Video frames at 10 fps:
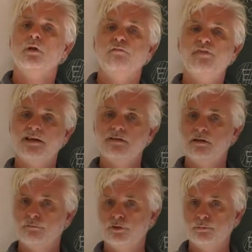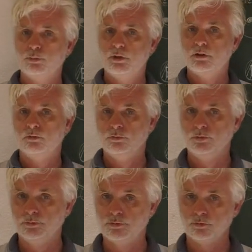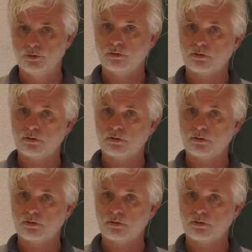In fact, the difference between Newtonian